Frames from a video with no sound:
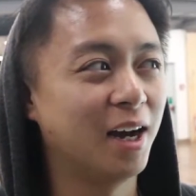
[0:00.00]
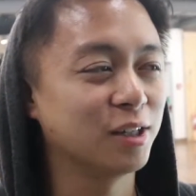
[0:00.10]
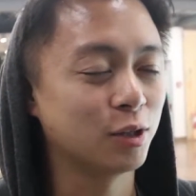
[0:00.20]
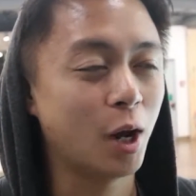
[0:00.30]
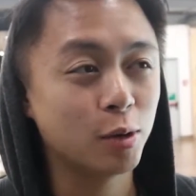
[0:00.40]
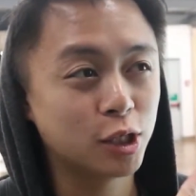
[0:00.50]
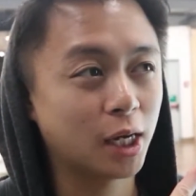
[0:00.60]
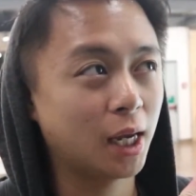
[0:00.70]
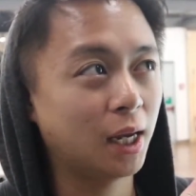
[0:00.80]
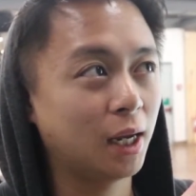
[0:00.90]
So now we're
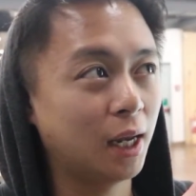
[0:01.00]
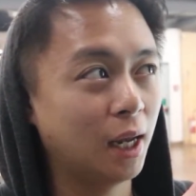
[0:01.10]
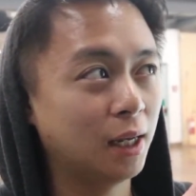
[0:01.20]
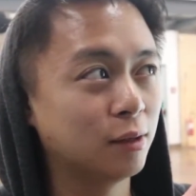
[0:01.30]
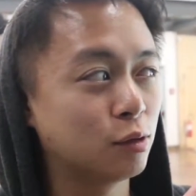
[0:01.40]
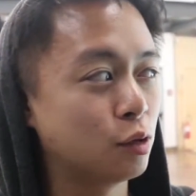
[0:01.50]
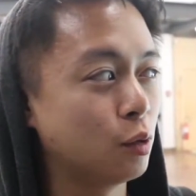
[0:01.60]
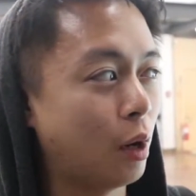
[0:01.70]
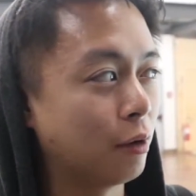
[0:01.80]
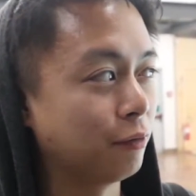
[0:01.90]
checking into
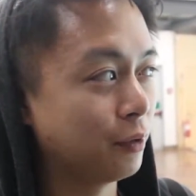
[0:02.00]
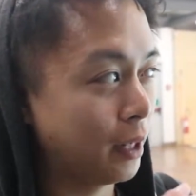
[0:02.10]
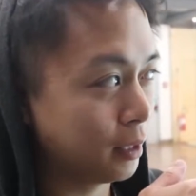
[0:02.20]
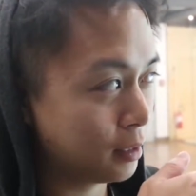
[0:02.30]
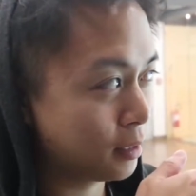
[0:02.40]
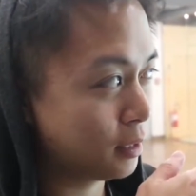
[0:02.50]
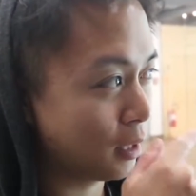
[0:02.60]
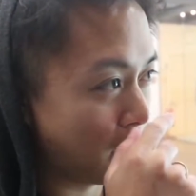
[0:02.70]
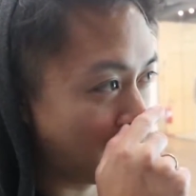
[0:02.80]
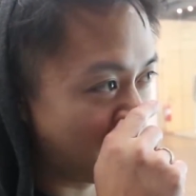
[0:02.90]
our flight
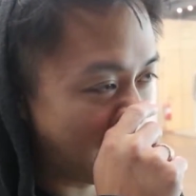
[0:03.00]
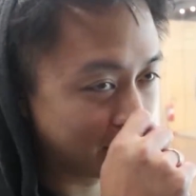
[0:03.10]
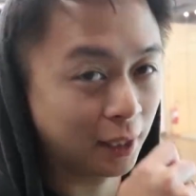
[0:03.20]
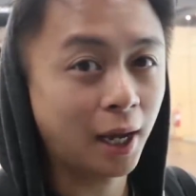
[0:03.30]
at the